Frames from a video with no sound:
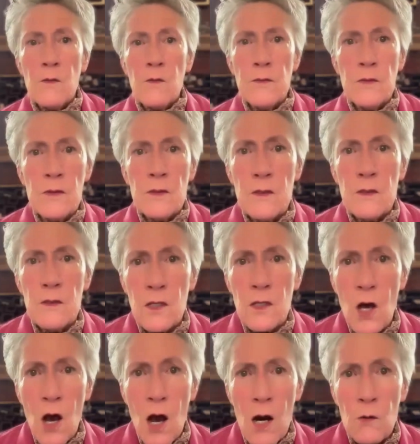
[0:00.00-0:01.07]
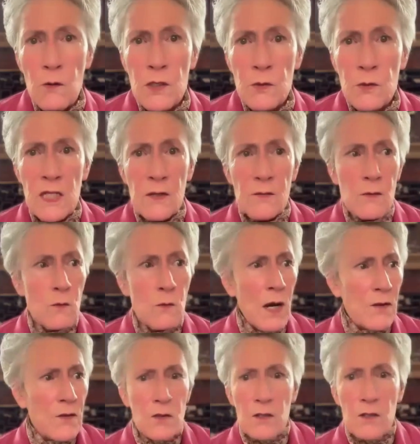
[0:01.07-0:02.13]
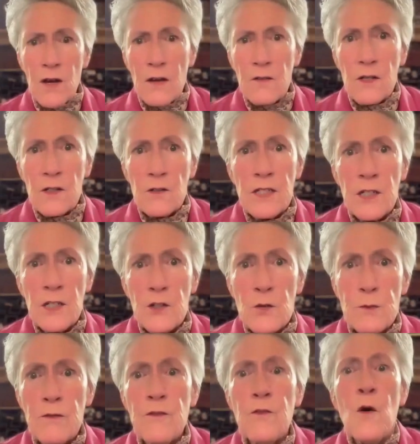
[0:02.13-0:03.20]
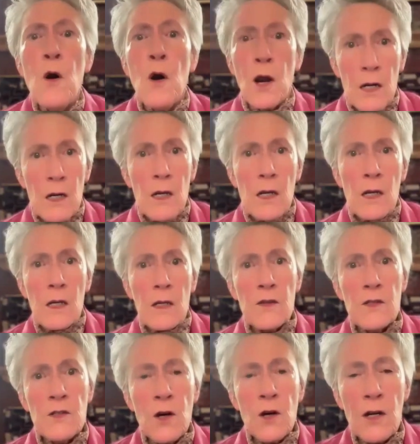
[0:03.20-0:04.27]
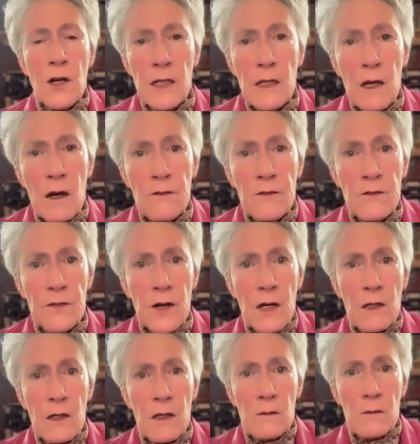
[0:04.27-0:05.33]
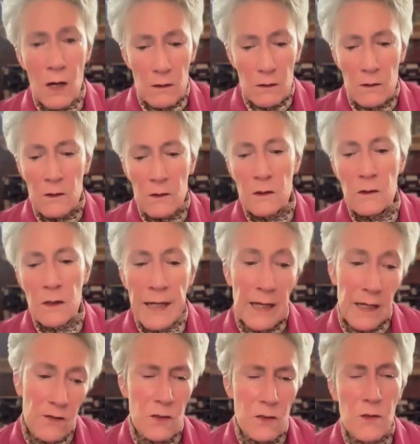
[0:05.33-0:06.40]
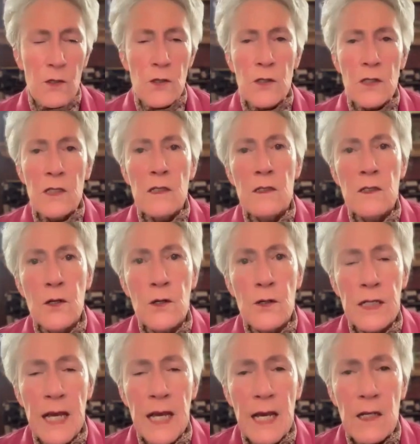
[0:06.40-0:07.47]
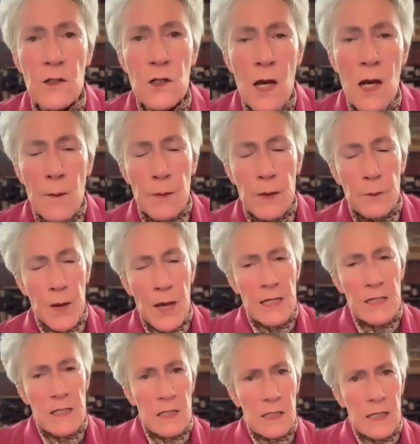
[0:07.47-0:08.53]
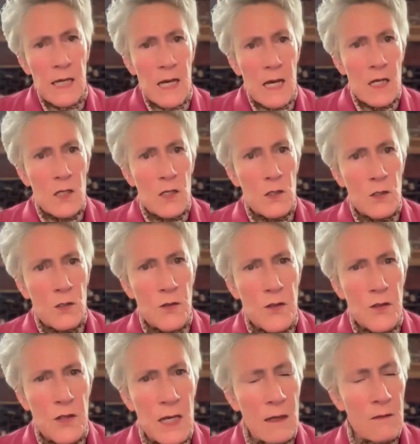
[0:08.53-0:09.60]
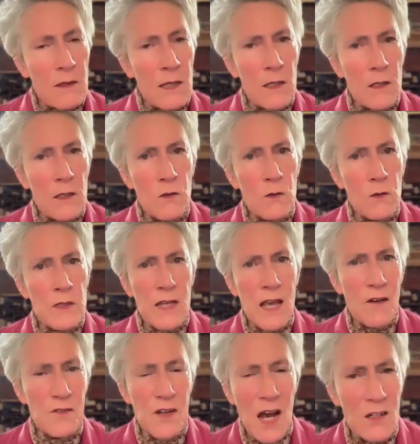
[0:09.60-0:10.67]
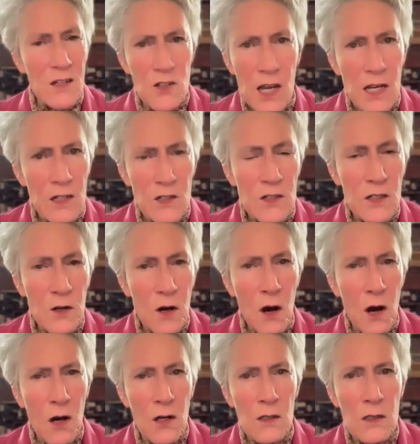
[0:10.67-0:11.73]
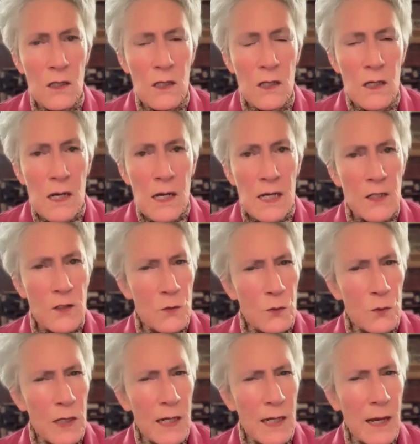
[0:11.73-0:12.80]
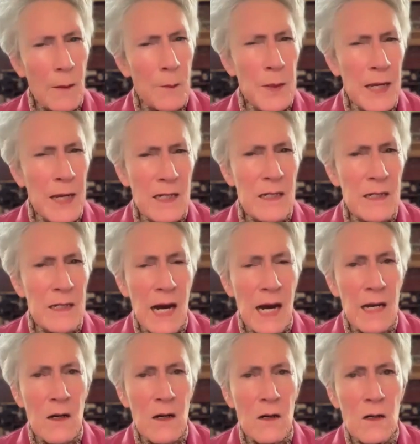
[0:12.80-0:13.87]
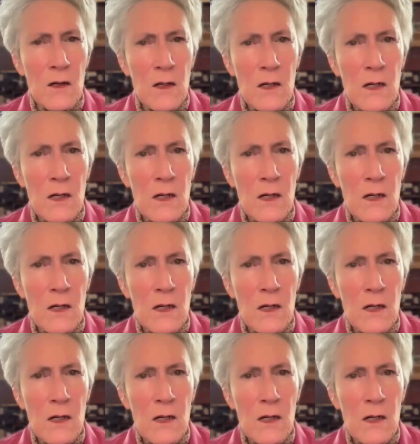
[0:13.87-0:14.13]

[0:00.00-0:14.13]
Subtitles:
the law, which was given 3,500 years before the dawning of, I guess the current age. But basically, to think that humans have not changed at all is really a big denial.